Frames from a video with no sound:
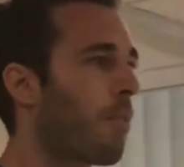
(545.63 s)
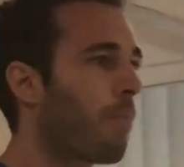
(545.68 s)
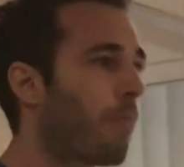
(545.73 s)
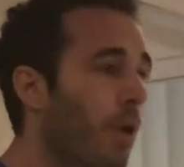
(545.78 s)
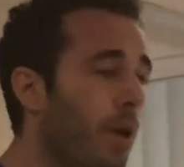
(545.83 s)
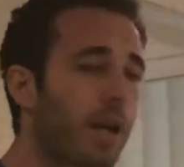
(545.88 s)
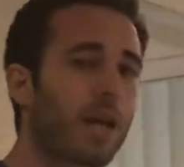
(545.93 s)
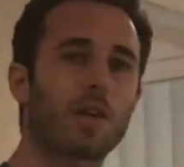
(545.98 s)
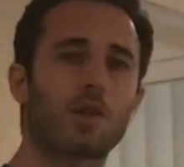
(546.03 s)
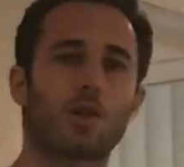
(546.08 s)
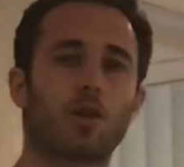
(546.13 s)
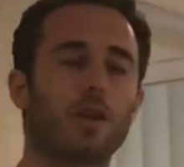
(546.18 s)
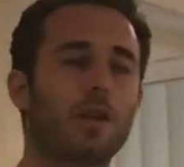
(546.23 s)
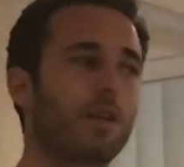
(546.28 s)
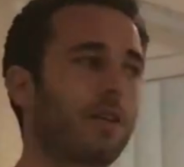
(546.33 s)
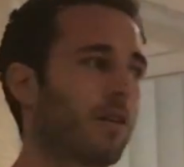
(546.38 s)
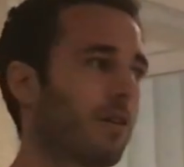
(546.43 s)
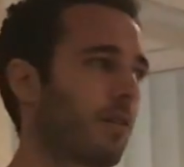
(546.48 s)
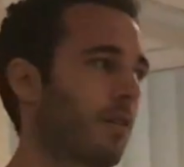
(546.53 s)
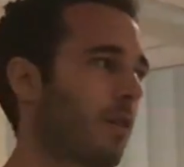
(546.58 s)
But
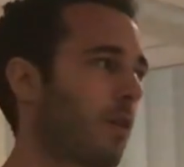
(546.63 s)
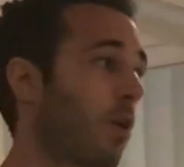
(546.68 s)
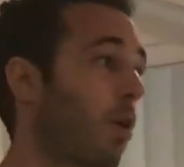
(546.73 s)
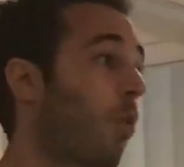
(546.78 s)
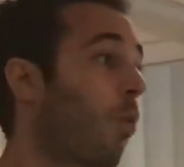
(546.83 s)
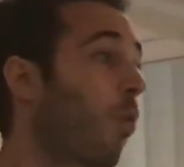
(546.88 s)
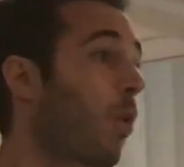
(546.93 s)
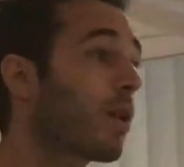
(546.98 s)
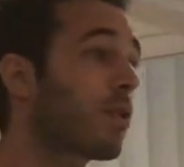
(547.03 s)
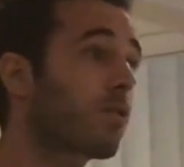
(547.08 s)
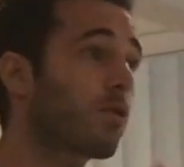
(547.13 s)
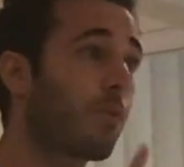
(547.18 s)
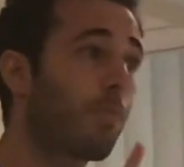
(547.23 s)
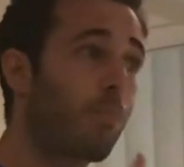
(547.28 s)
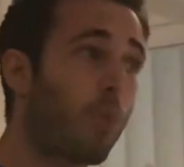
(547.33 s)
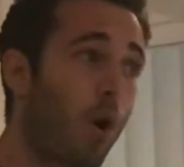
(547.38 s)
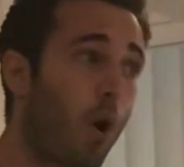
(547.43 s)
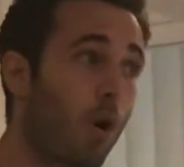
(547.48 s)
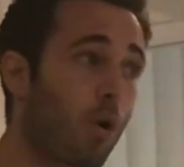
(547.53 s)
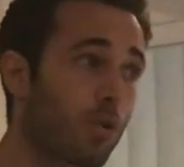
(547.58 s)
actually, what's the
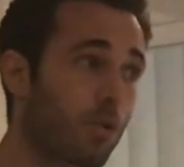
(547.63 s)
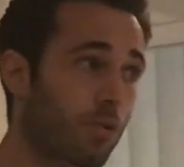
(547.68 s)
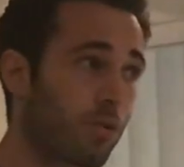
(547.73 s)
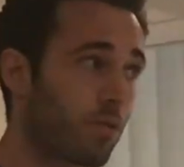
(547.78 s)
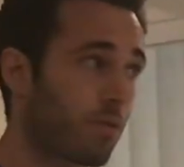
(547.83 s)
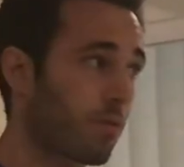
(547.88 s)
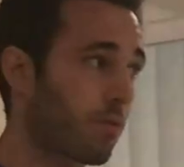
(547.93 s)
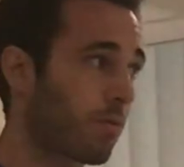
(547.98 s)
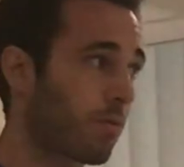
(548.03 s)
point?